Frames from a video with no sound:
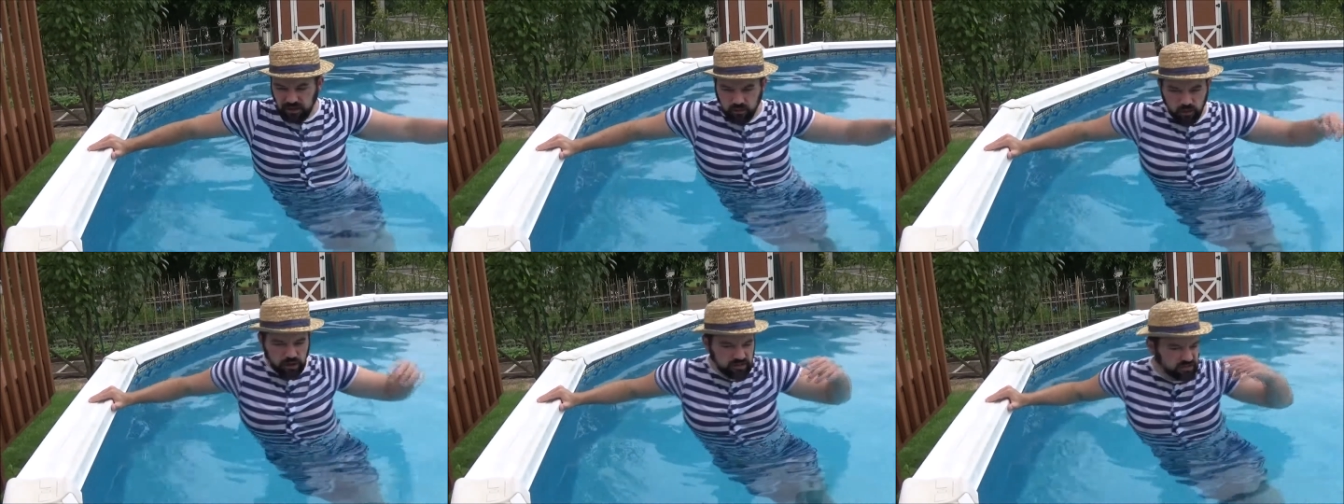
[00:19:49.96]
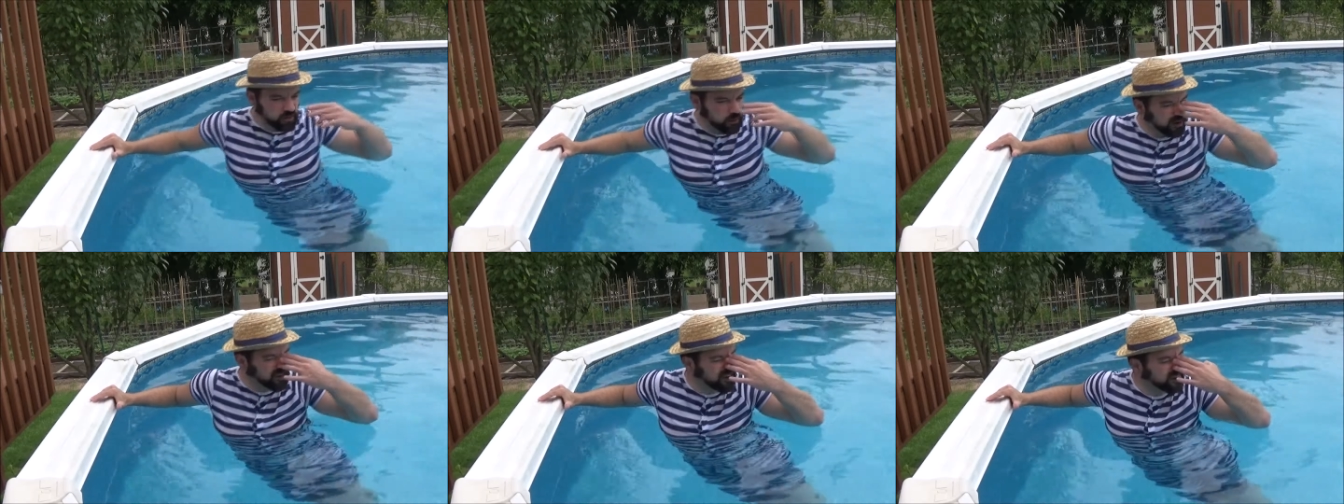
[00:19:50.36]
We're also
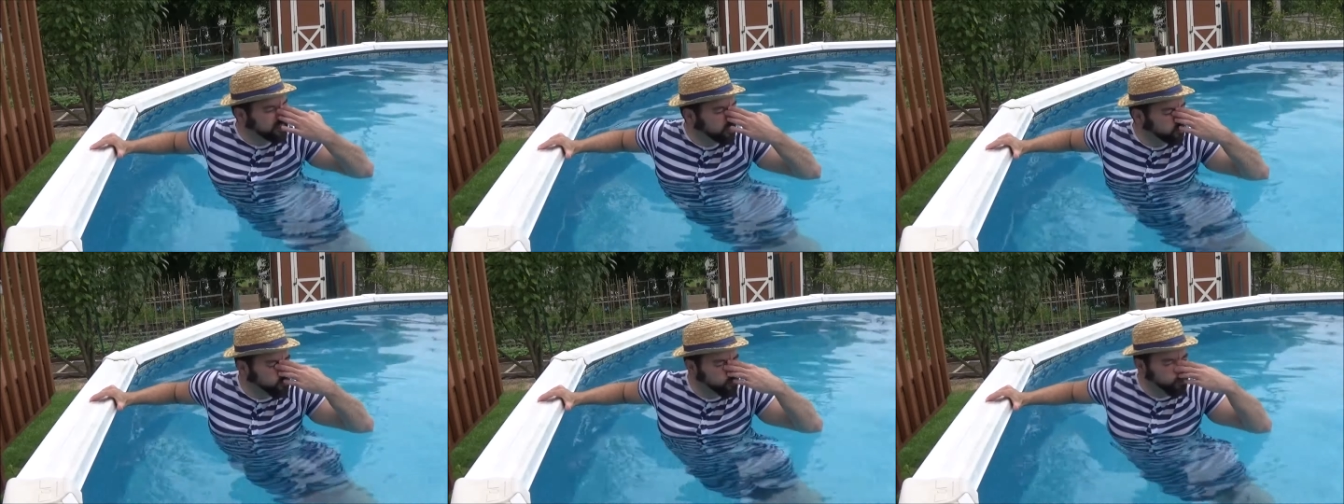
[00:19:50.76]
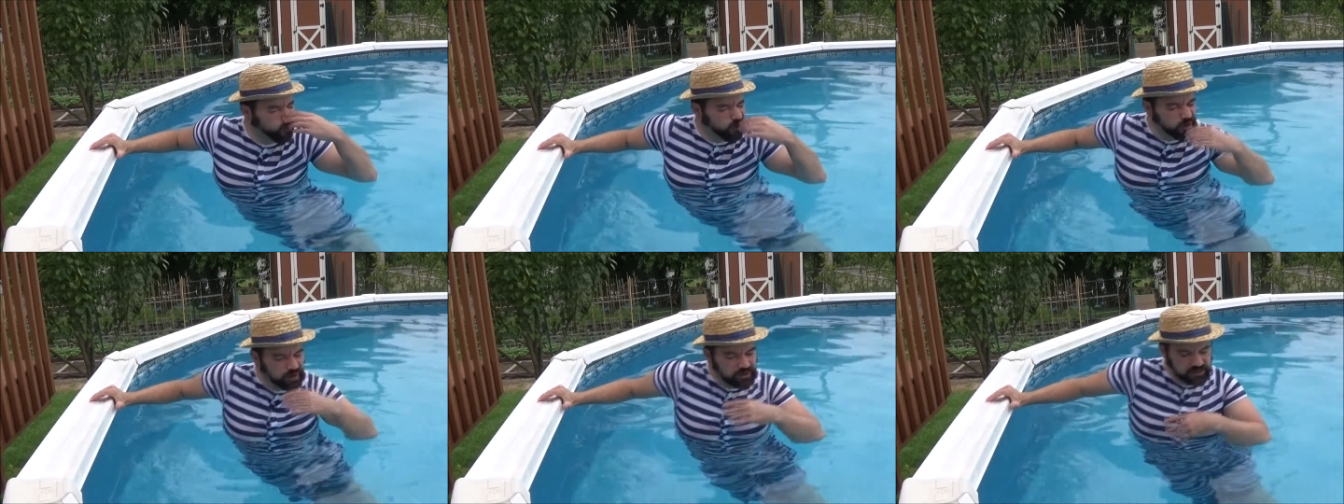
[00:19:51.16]
working that
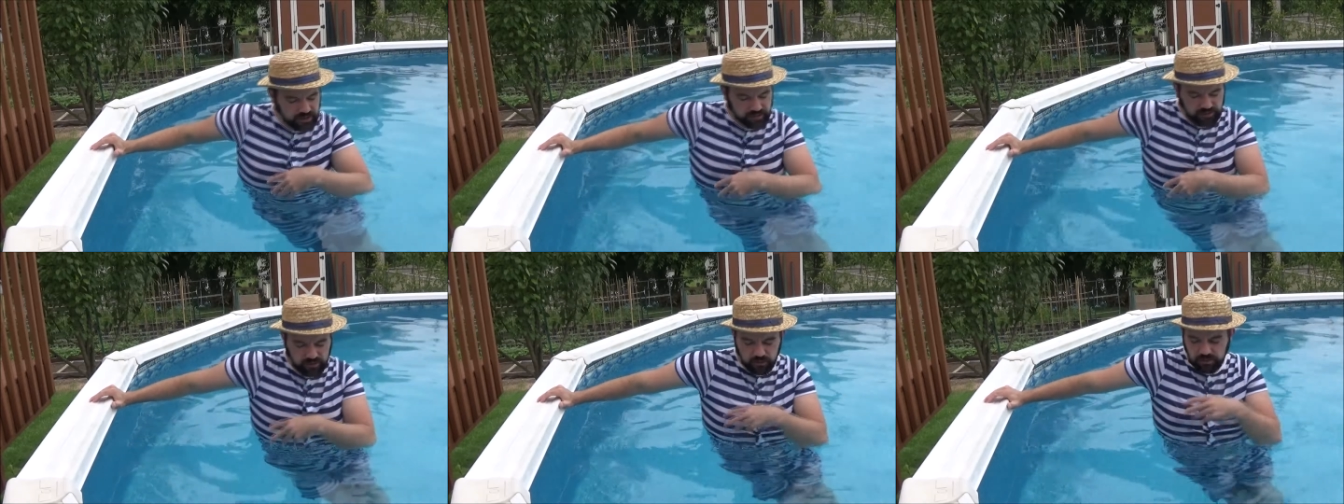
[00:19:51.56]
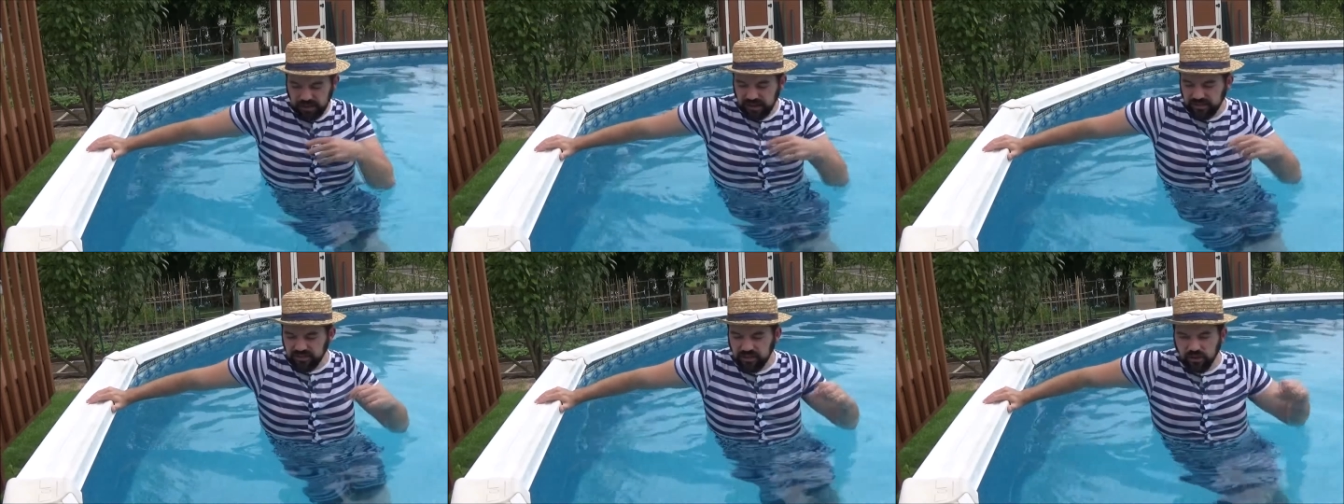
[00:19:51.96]
core, those
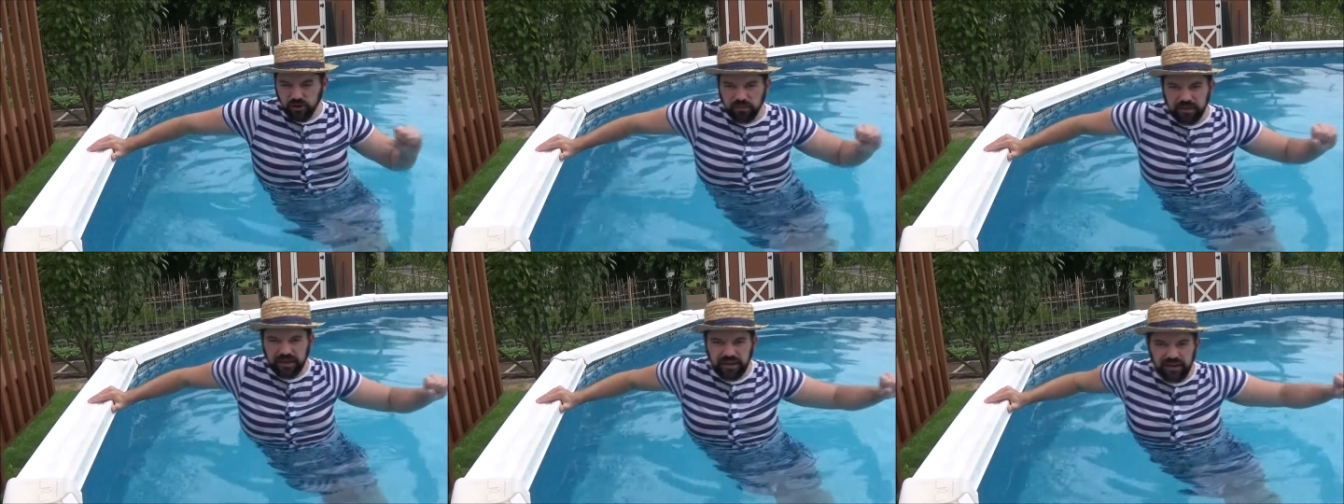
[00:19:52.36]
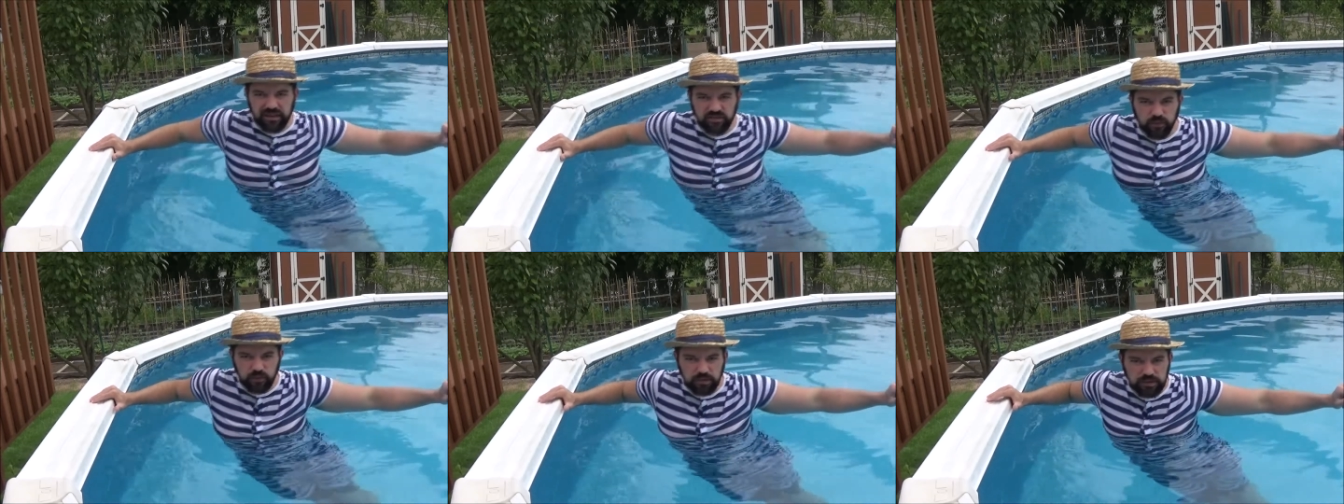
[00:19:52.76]
obliques a little bit
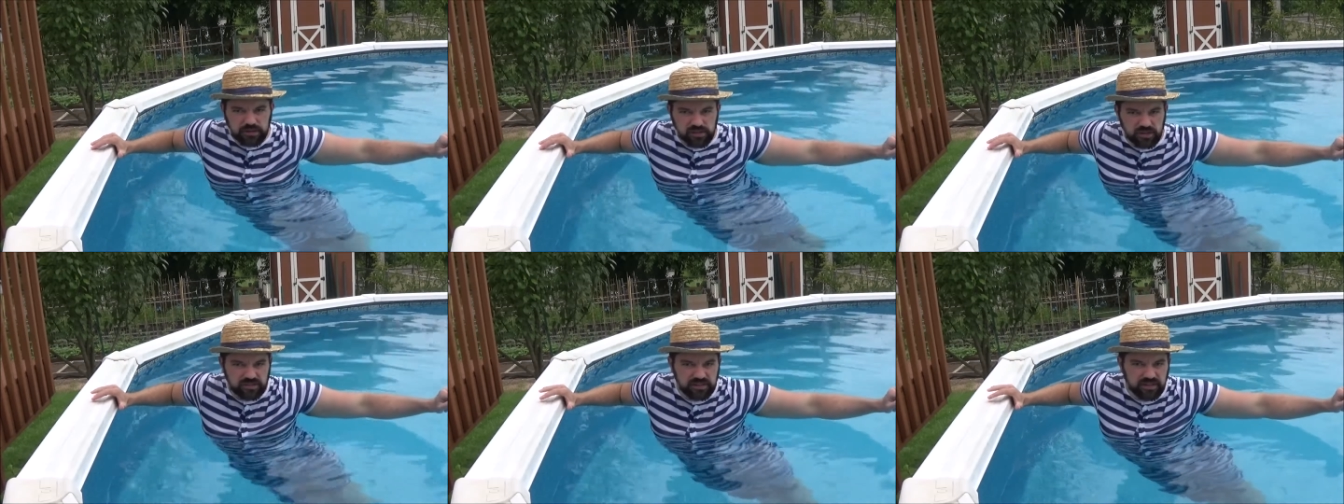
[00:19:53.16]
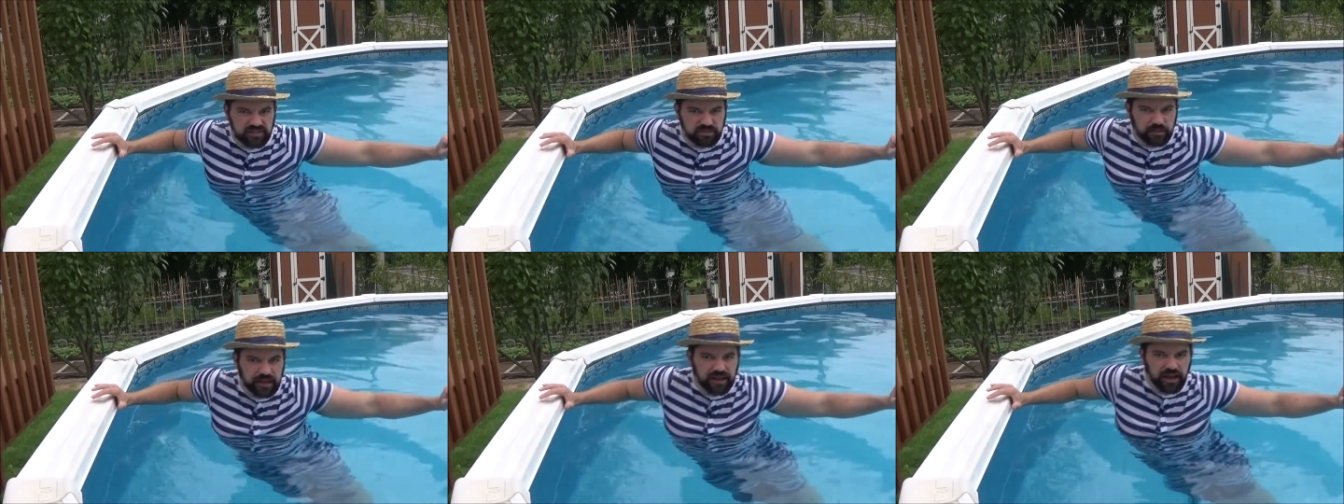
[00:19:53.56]
as we push
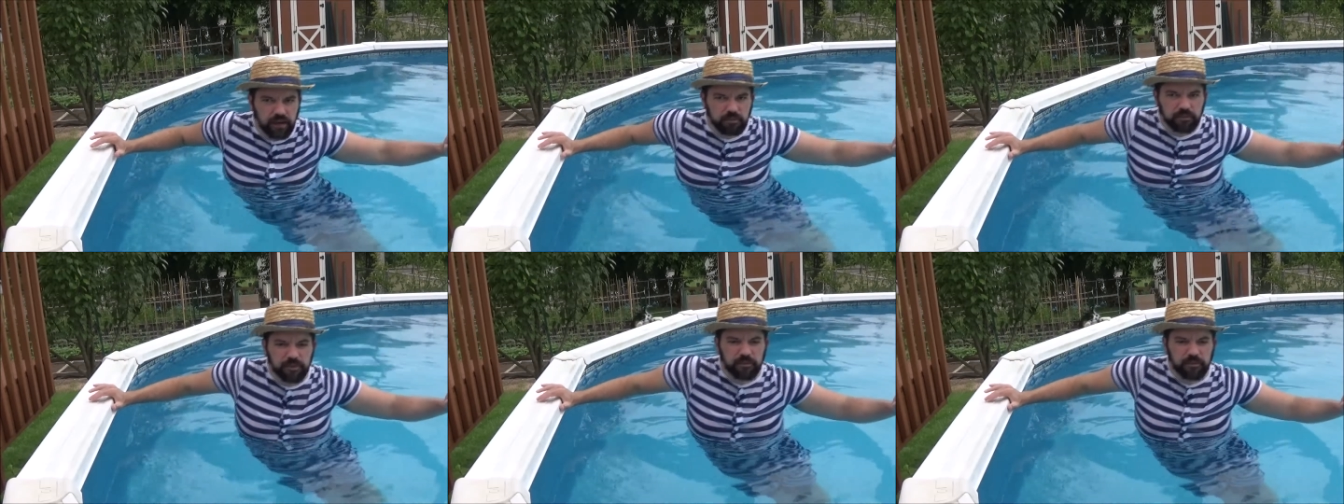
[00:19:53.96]
ourselves back up.